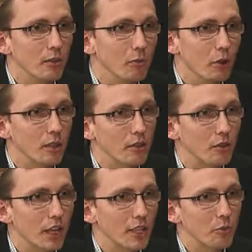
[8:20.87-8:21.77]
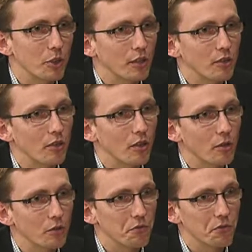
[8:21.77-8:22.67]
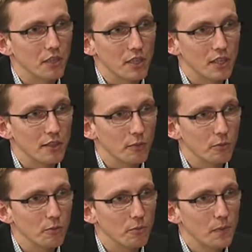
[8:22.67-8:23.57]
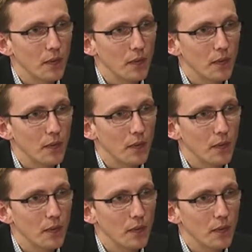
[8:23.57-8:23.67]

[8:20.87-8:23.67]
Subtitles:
political aspect of the EU.